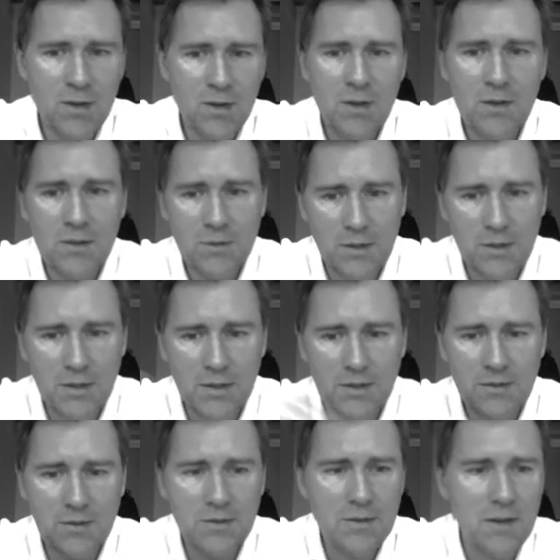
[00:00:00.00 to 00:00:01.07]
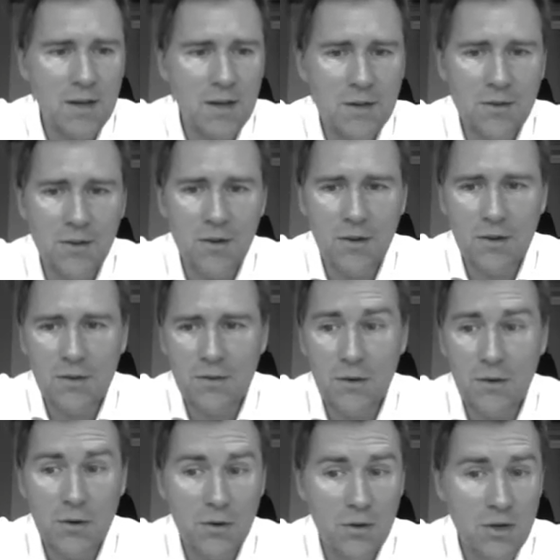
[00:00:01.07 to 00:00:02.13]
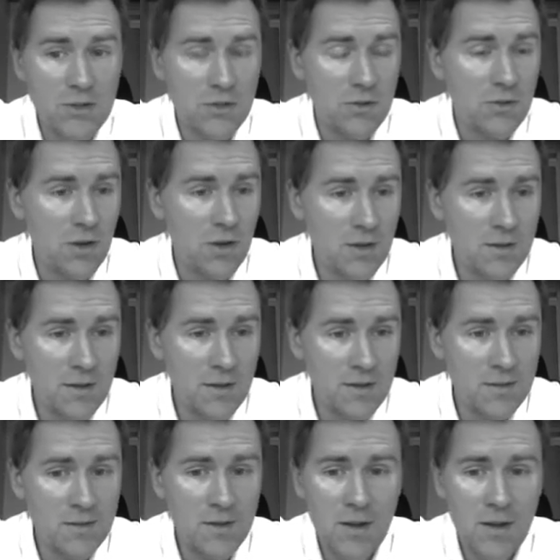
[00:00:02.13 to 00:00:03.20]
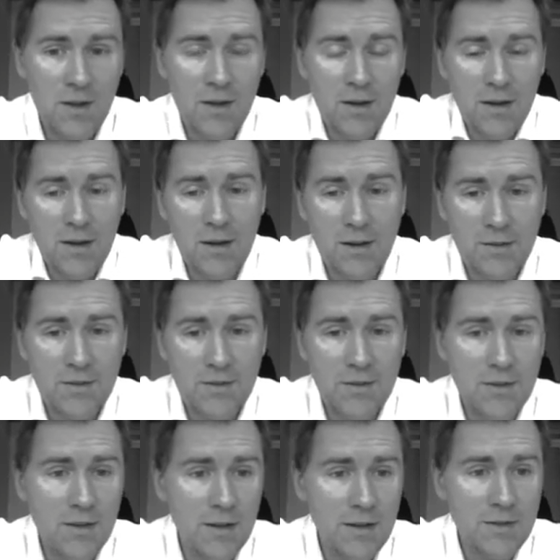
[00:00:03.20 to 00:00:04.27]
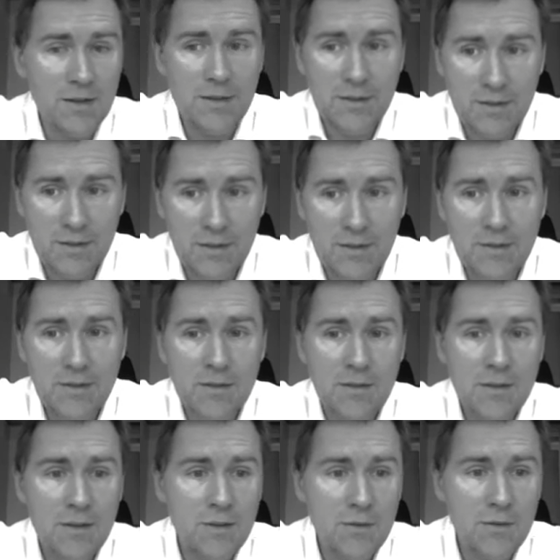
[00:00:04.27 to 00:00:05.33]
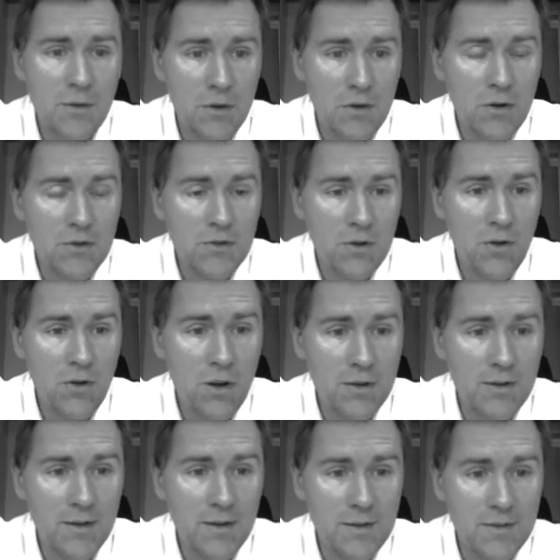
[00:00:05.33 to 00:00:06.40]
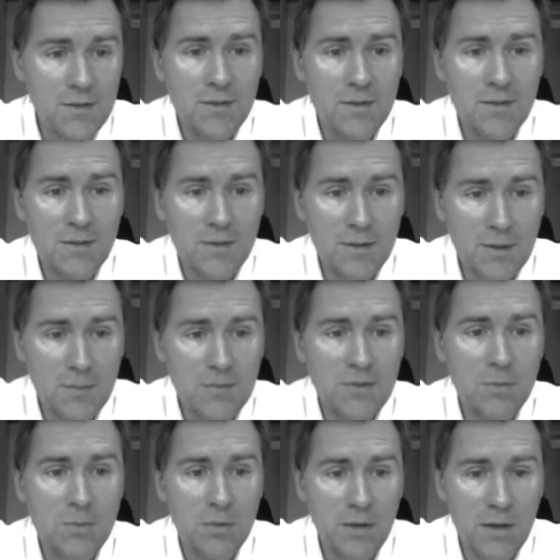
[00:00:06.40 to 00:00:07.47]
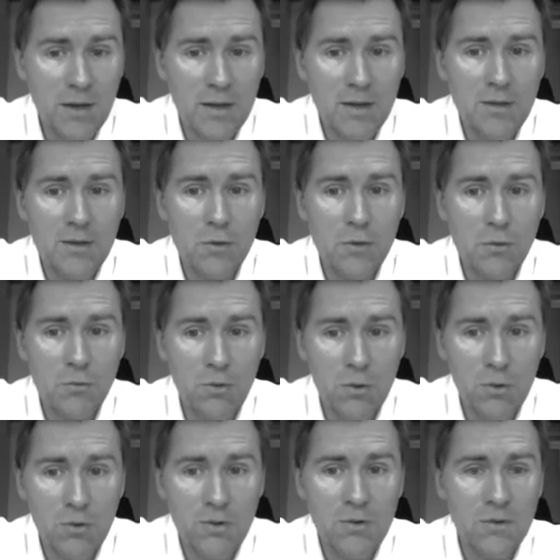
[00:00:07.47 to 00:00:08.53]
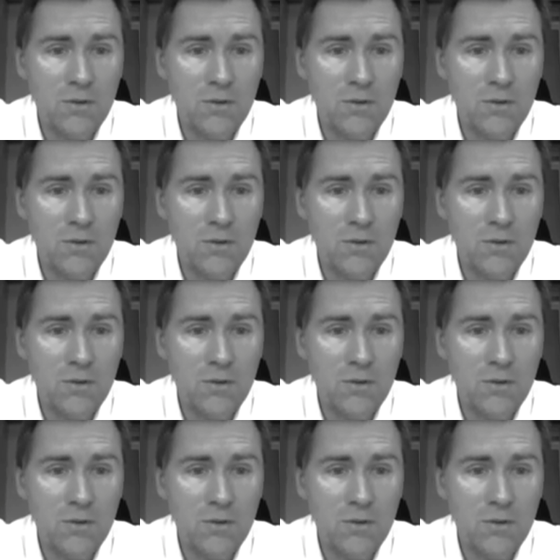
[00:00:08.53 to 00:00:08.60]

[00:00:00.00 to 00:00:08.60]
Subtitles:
So here's a slide on the phonological context, and you see that indeed, phonological context seems to play a role.